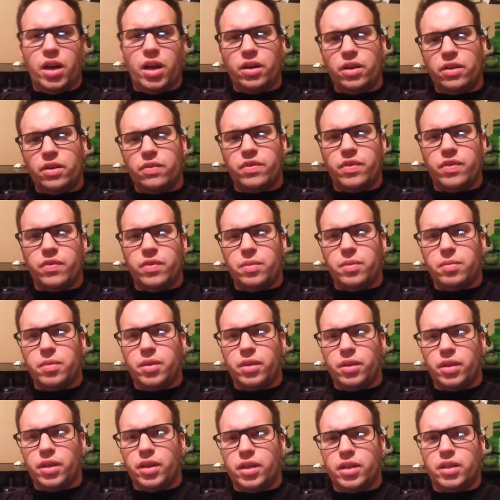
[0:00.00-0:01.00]
$150
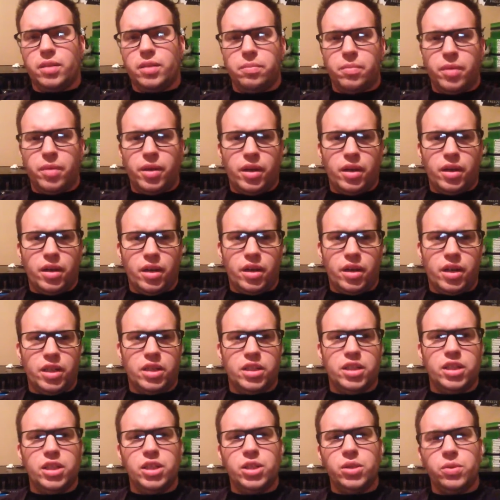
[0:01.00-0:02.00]
million to make a
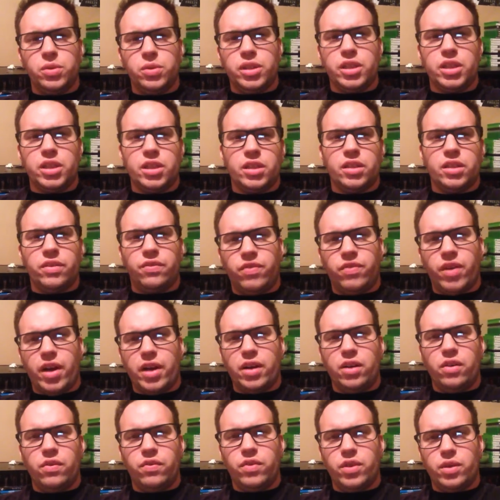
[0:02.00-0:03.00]
continuation, the
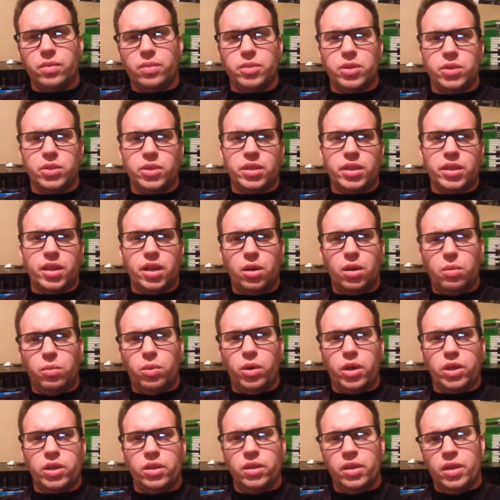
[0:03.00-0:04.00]
final film to his
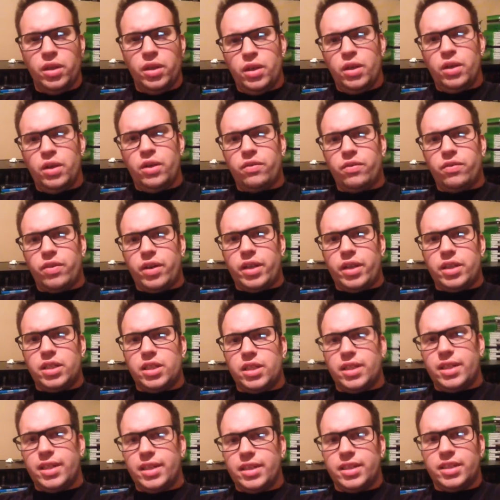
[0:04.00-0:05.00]
Hellboy
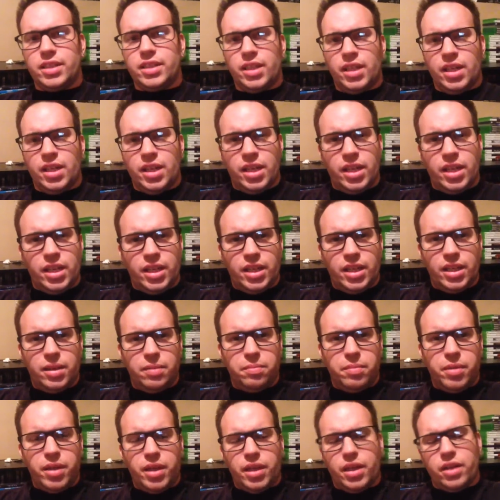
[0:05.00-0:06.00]
franchise.
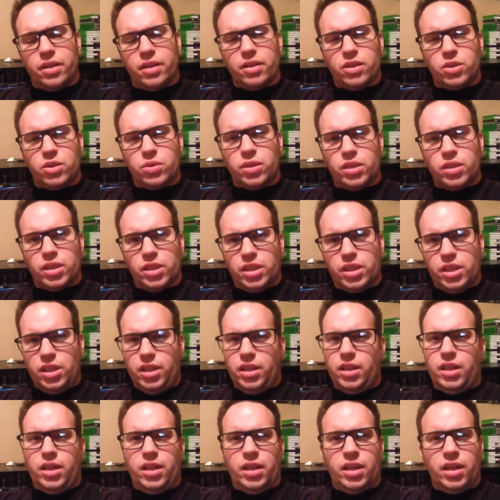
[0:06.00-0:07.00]
Make it a trilogy.
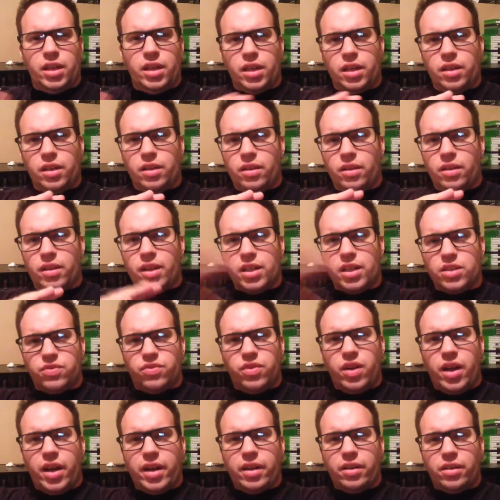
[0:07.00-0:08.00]
That's
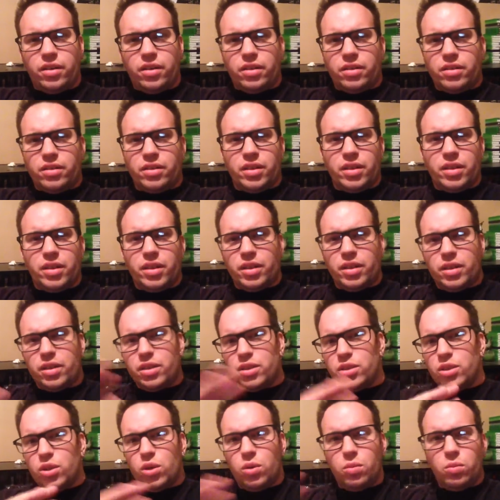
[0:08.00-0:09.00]
final.
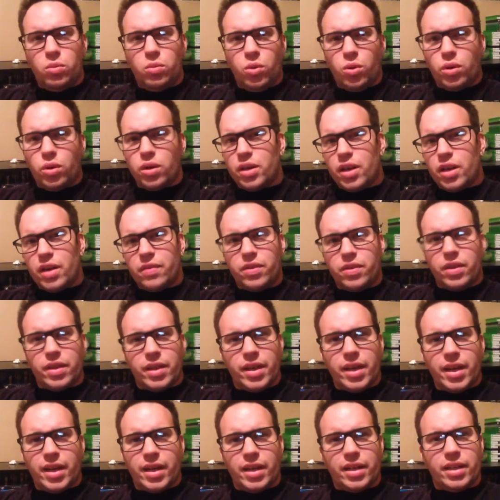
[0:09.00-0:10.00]
There's no more after
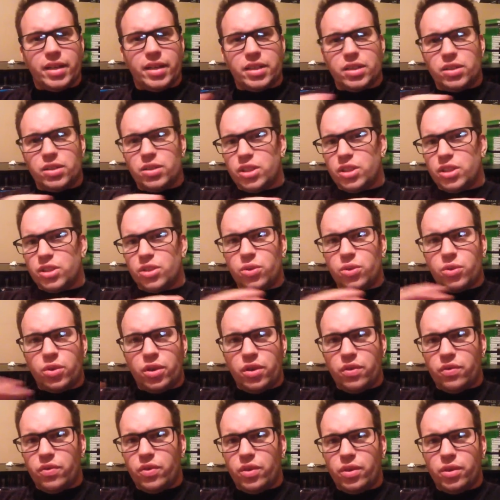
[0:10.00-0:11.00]
that. It's just
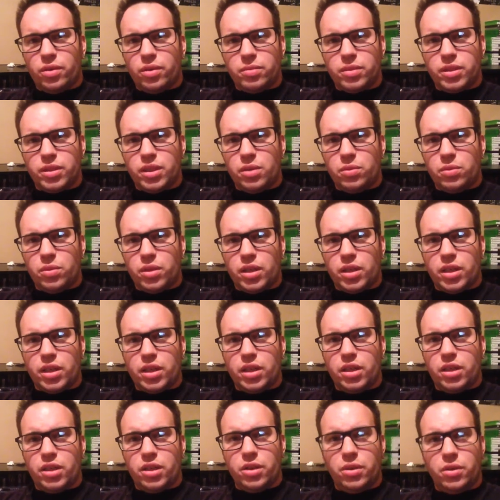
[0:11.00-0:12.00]
three films that he wanted
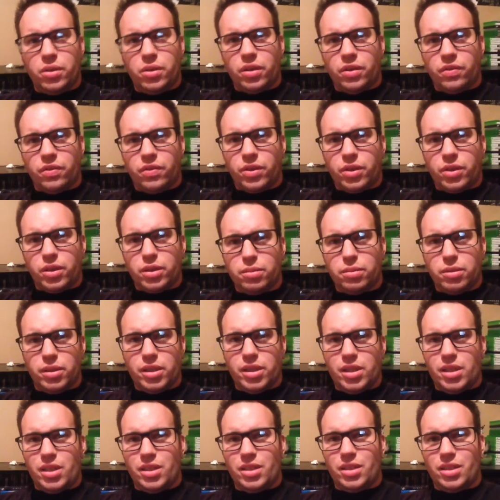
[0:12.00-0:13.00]
to do in the first
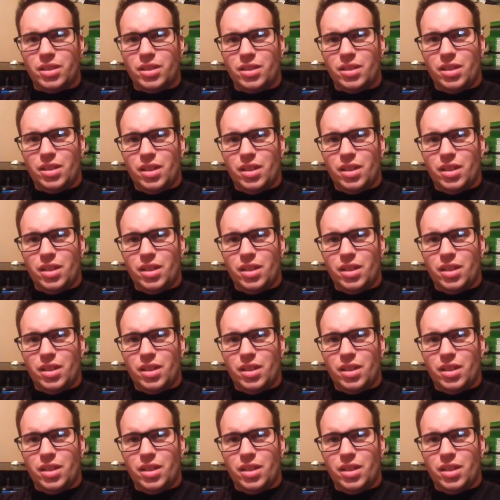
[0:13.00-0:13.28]
place.